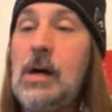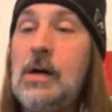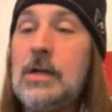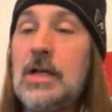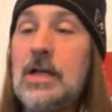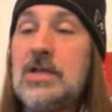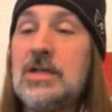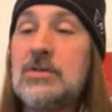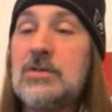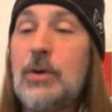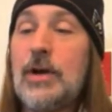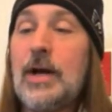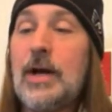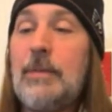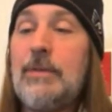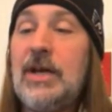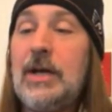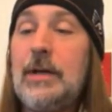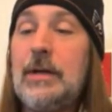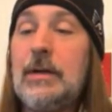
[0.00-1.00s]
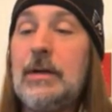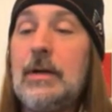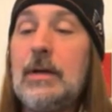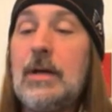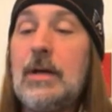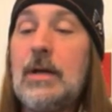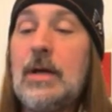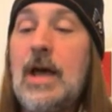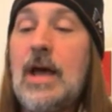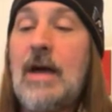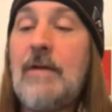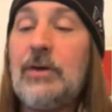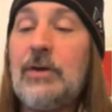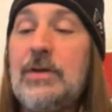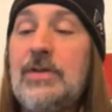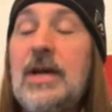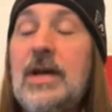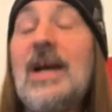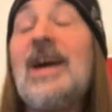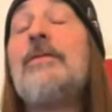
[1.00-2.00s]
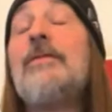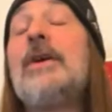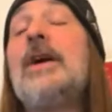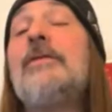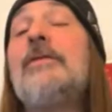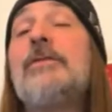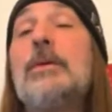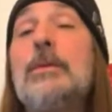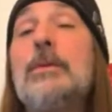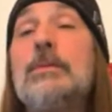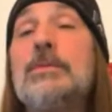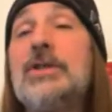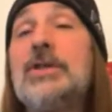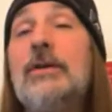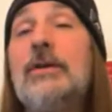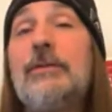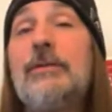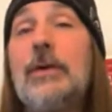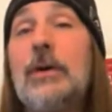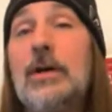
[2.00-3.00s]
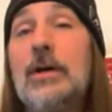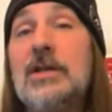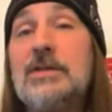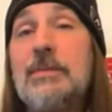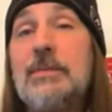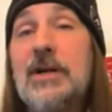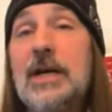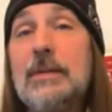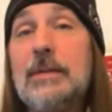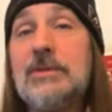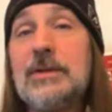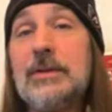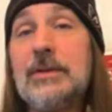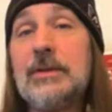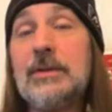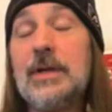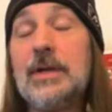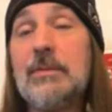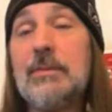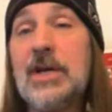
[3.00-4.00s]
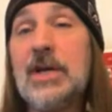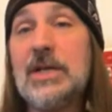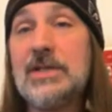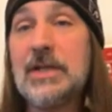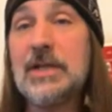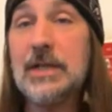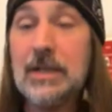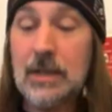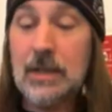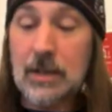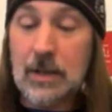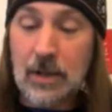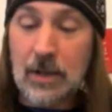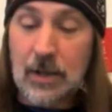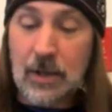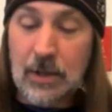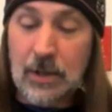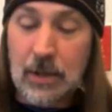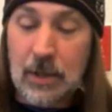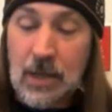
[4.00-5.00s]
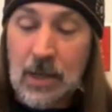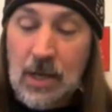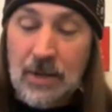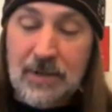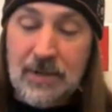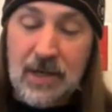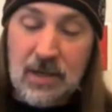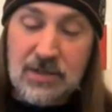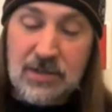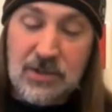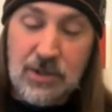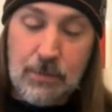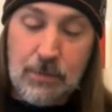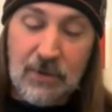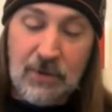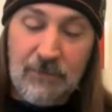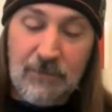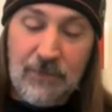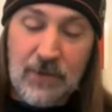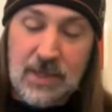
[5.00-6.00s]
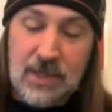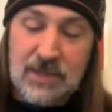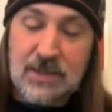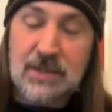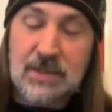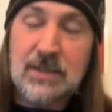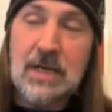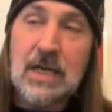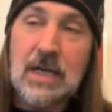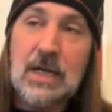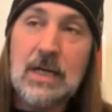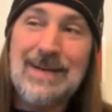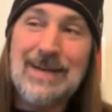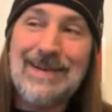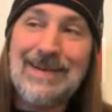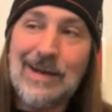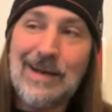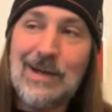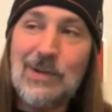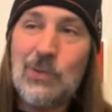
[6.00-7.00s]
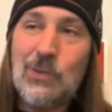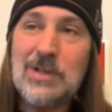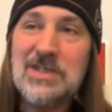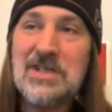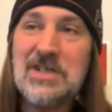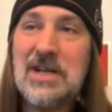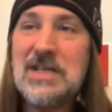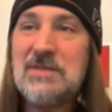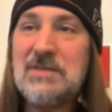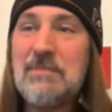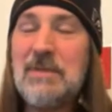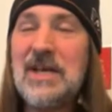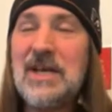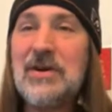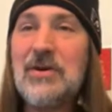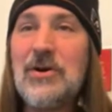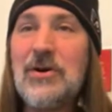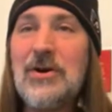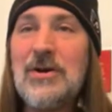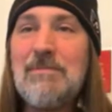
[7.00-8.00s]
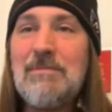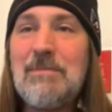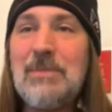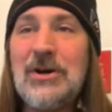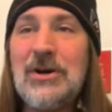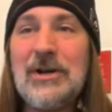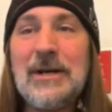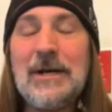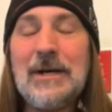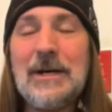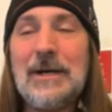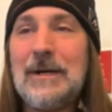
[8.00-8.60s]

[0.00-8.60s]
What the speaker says: this one, everything I've had from them so far has been absolutely amazing. The Oktoberfest, I wasn't as big on, but